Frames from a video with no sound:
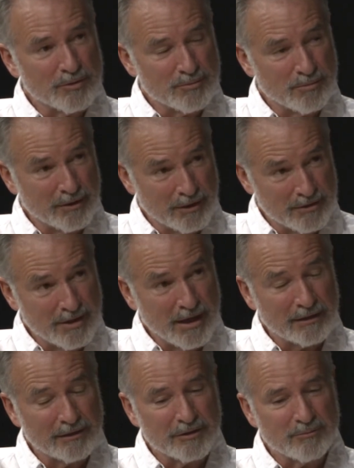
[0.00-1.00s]

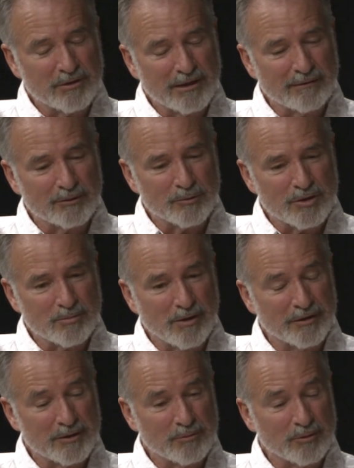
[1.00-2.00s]
respond, to be able to respond
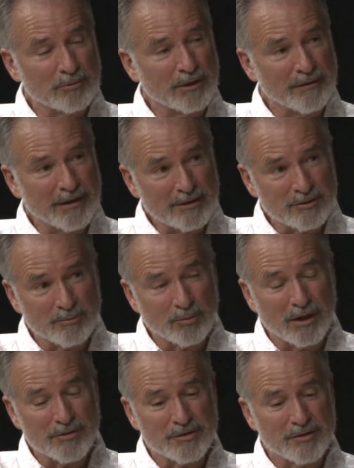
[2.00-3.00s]
to people. And that's the
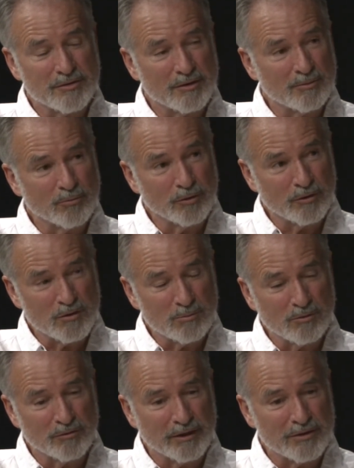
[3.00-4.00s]
process that the Board of
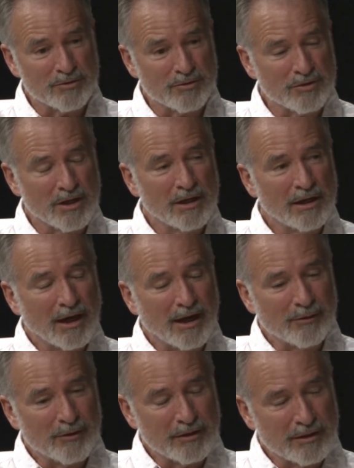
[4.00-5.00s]
Supervisors, I
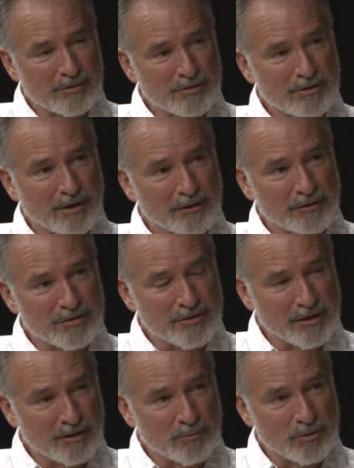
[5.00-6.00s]
think, started to set
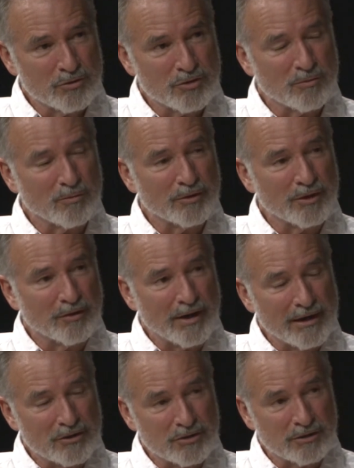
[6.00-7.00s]
in motion with their
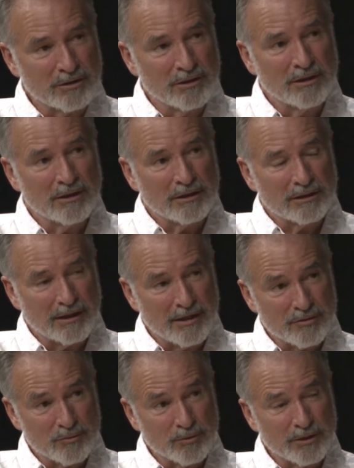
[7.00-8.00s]
action
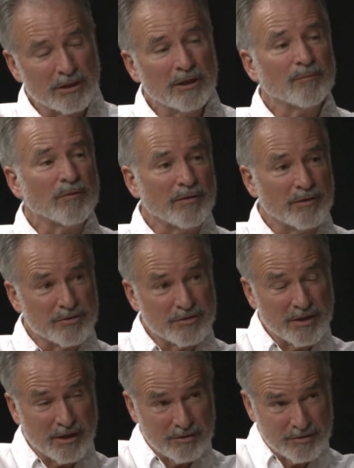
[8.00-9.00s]
last week. And then
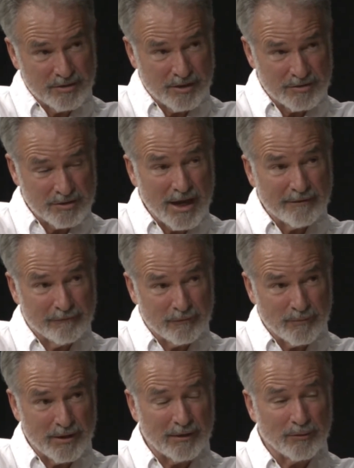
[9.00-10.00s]
aside from
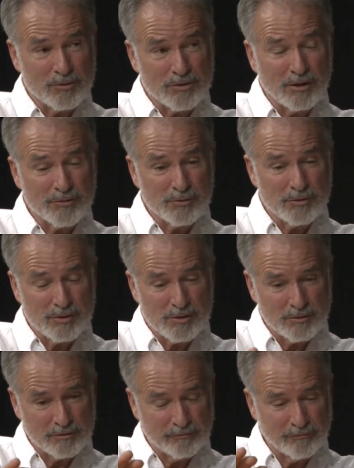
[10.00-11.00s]
that, there's also this
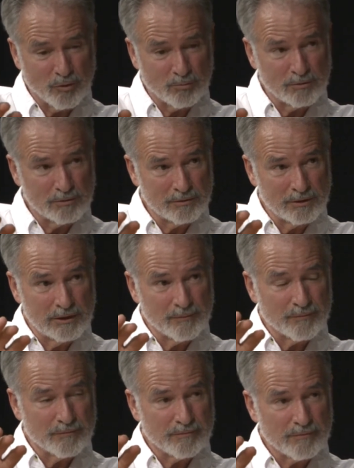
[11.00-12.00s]
sort of formal
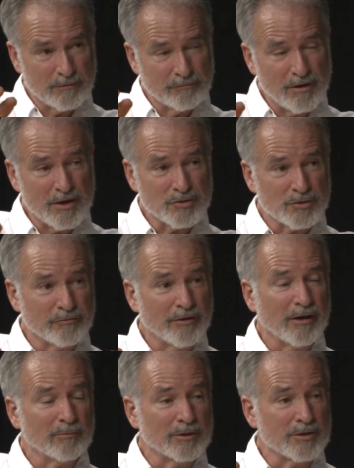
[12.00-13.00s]
foster
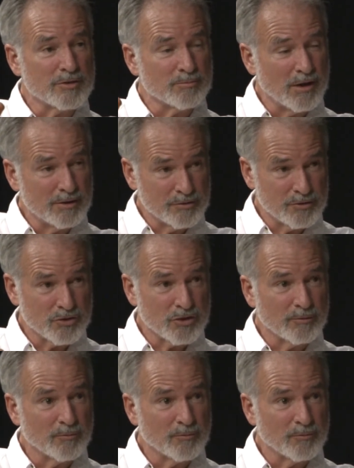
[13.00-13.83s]
family sponsorship.